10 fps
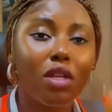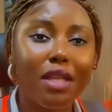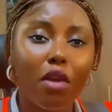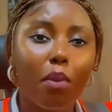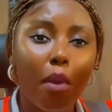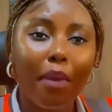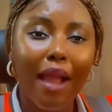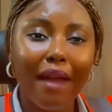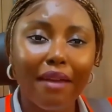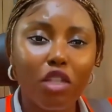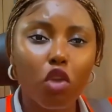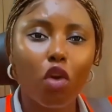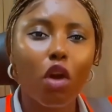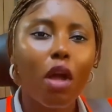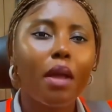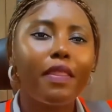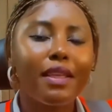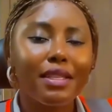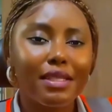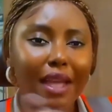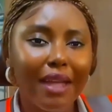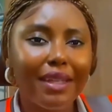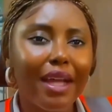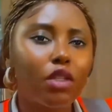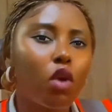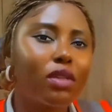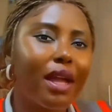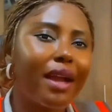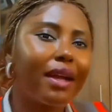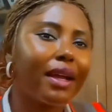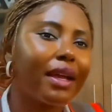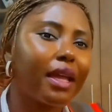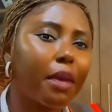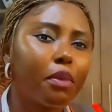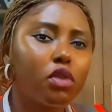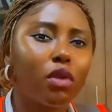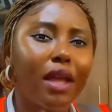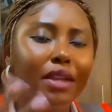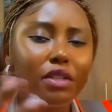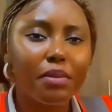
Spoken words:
they are not properly arranged, or things are scattered, or there are cables or there are trips